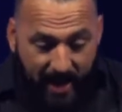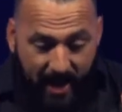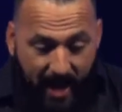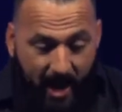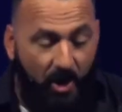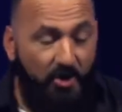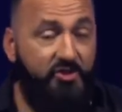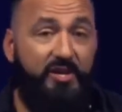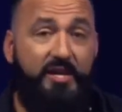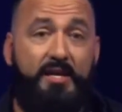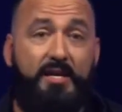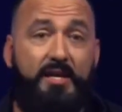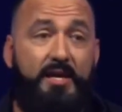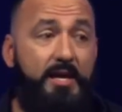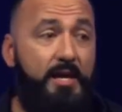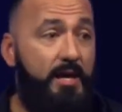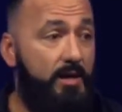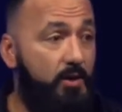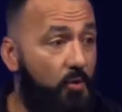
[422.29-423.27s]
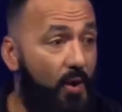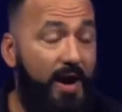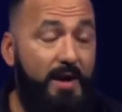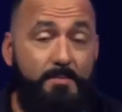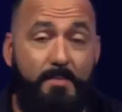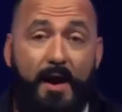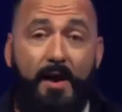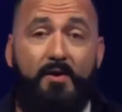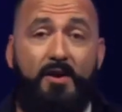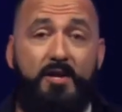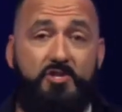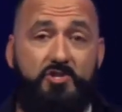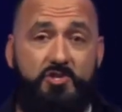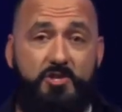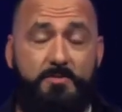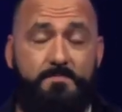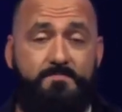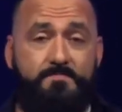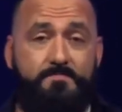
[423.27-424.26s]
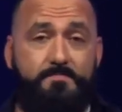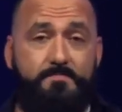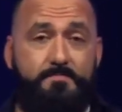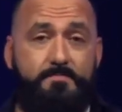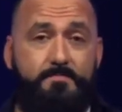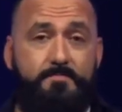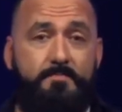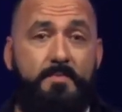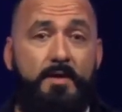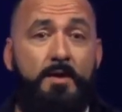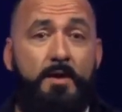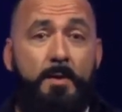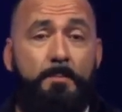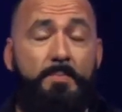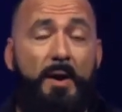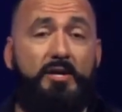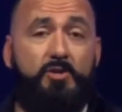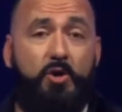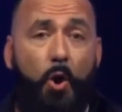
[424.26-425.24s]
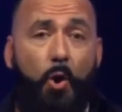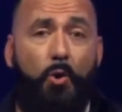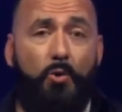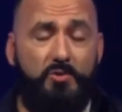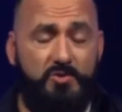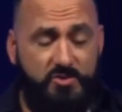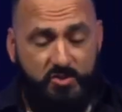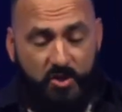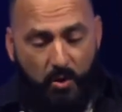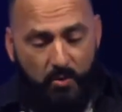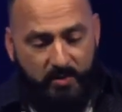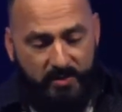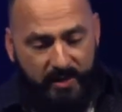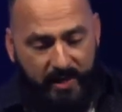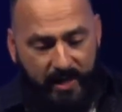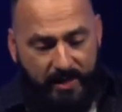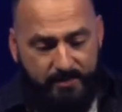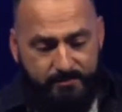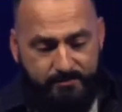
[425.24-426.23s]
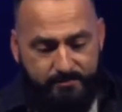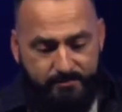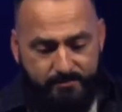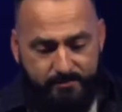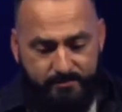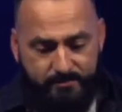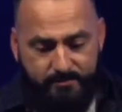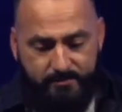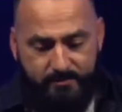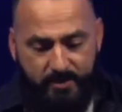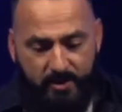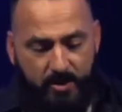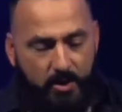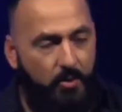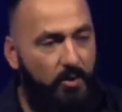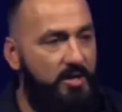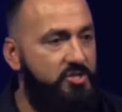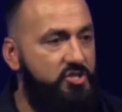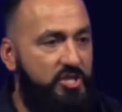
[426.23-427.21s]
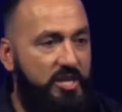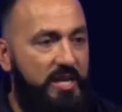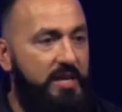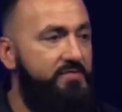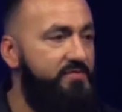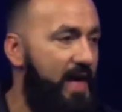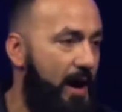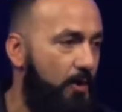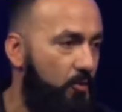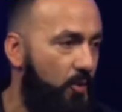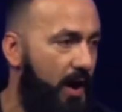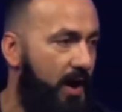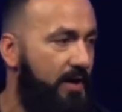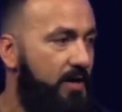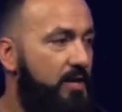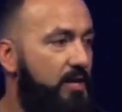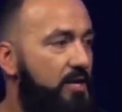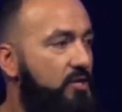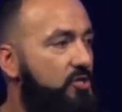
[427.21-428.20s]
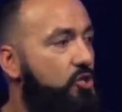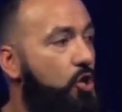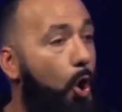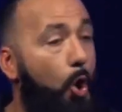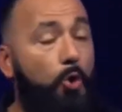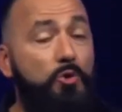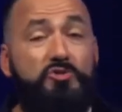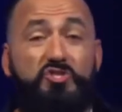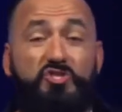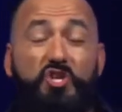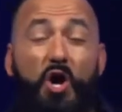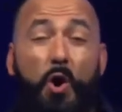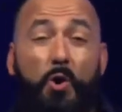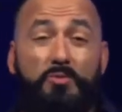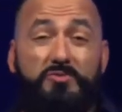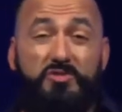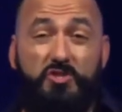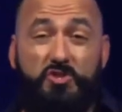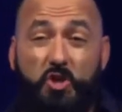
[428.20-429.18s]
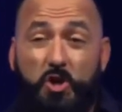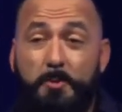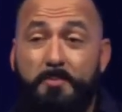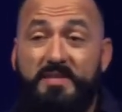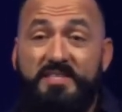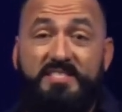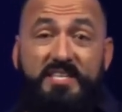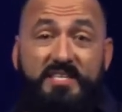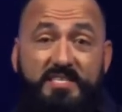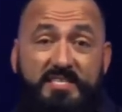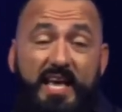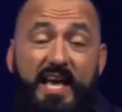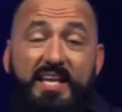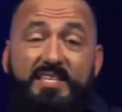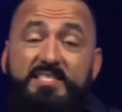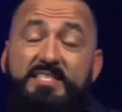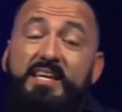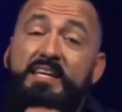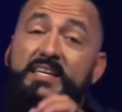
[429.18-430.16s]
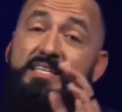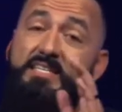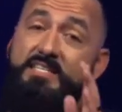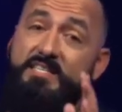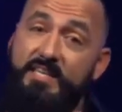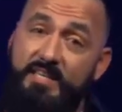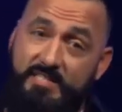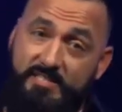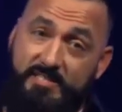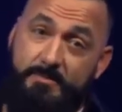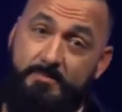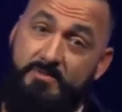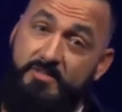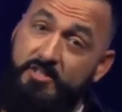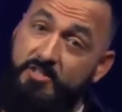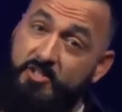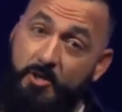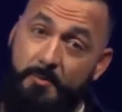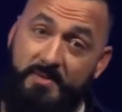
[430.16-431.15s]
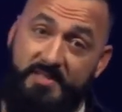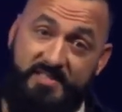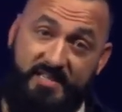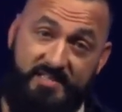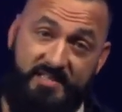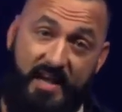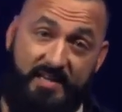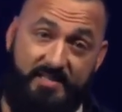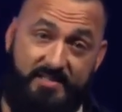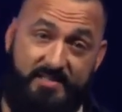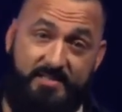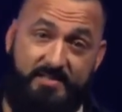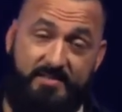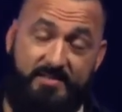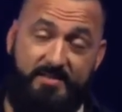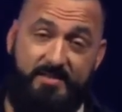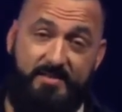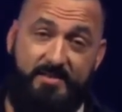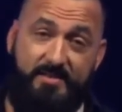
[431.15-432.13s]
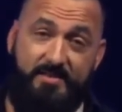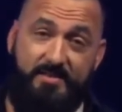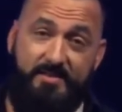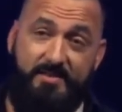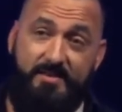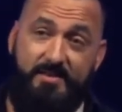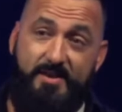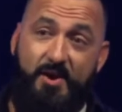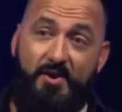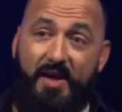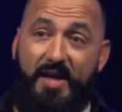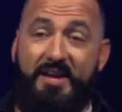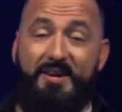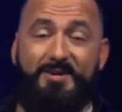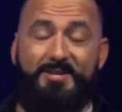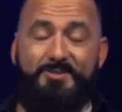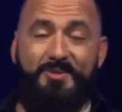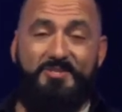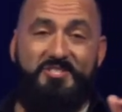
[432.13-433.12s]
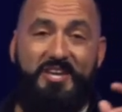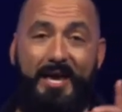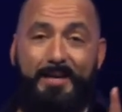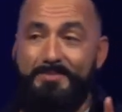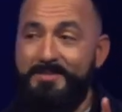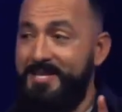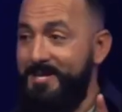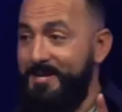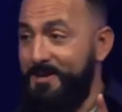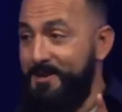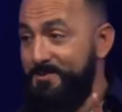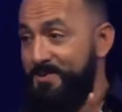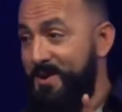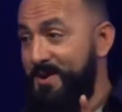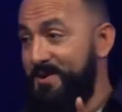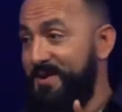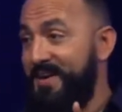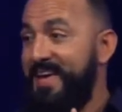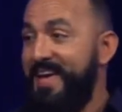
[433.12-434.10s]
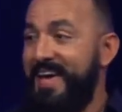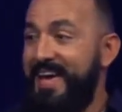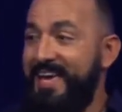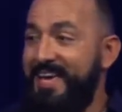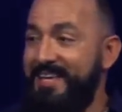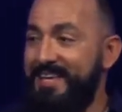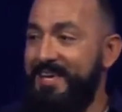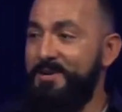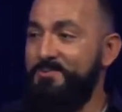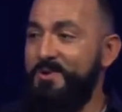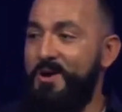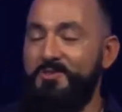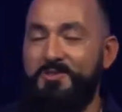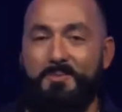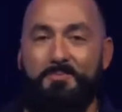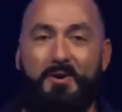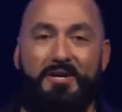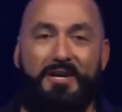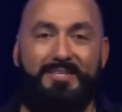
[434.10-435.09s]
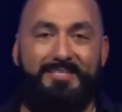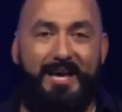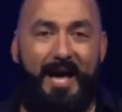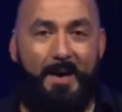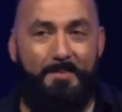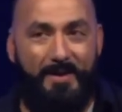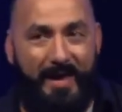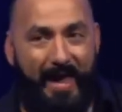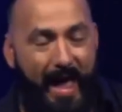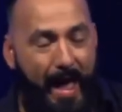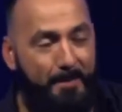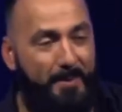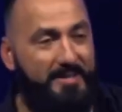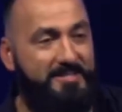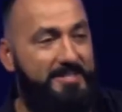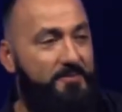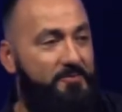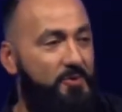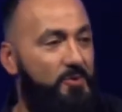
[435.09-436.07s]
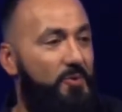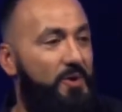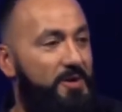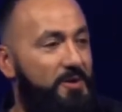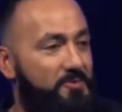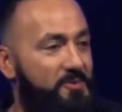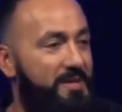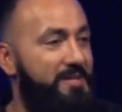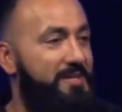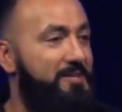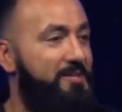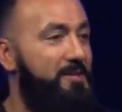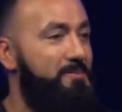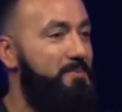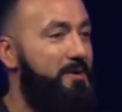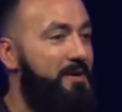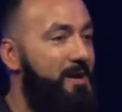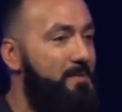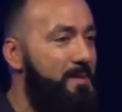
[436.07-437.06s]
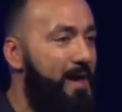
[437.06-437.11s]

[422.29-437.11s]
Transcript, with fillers: healthy, great marriage. But goals don't get, you know, achieved that way. Goals don't determine success, systems determine success. Okay, here's what James Clear wrote. He, he wrote the book Atomic Habits. If you want to read a good book on